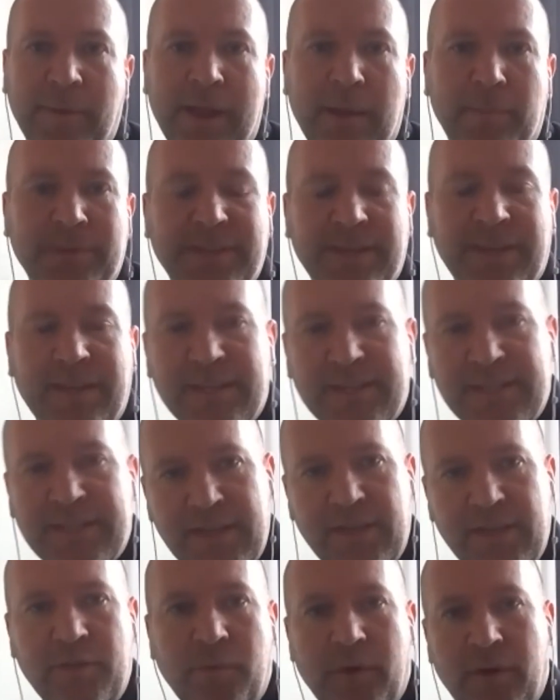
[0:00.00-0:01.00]
able to continue
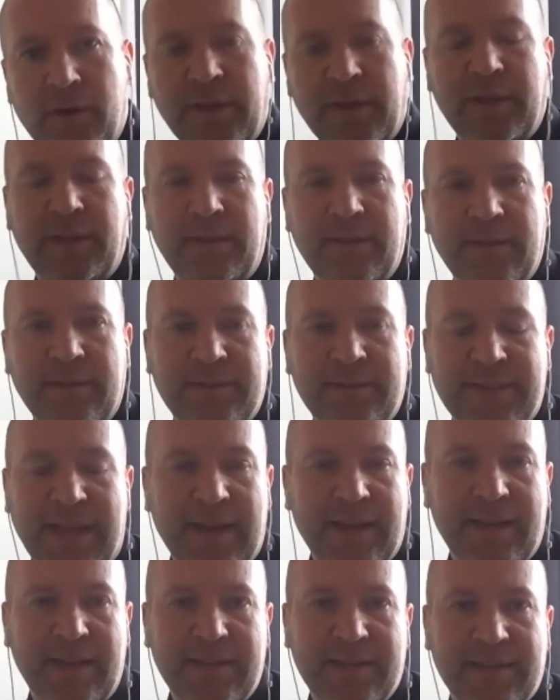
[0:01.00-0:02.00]
working in exactly
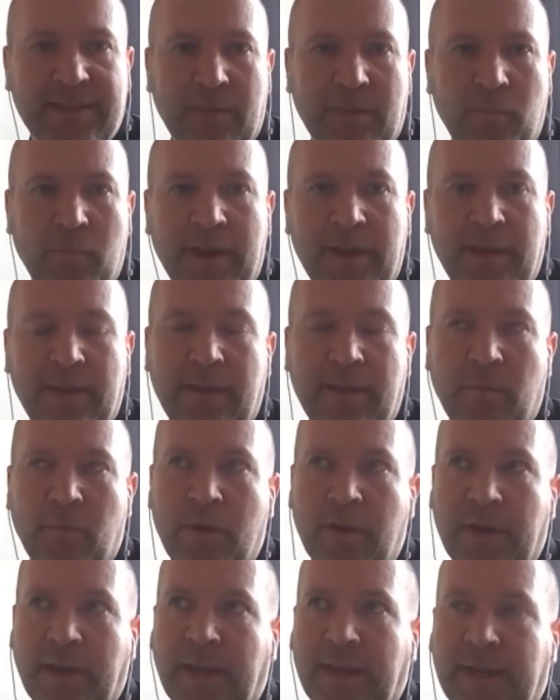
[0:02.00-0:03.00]
the same way that they're
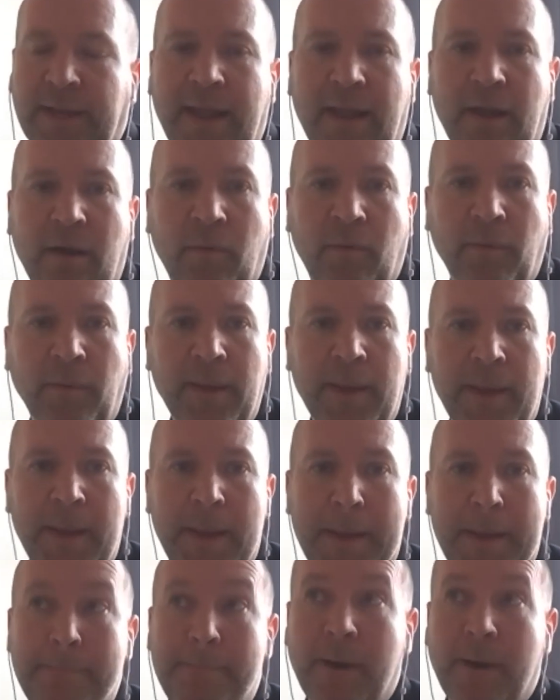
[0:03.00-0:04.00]
working now
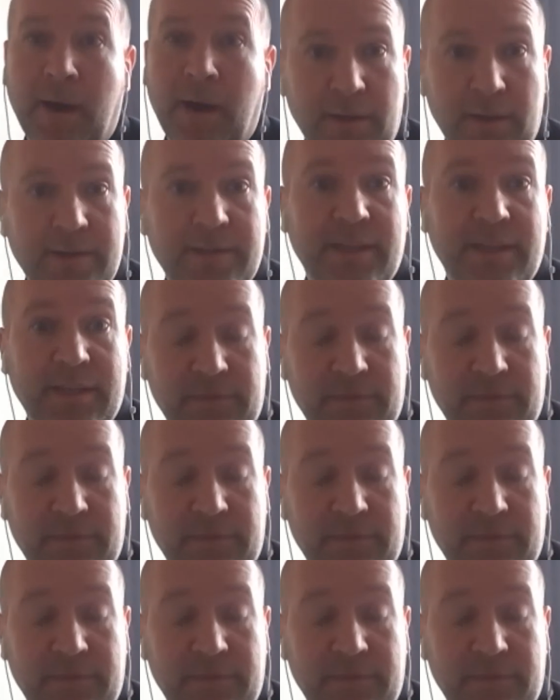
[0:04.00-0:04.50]
but it's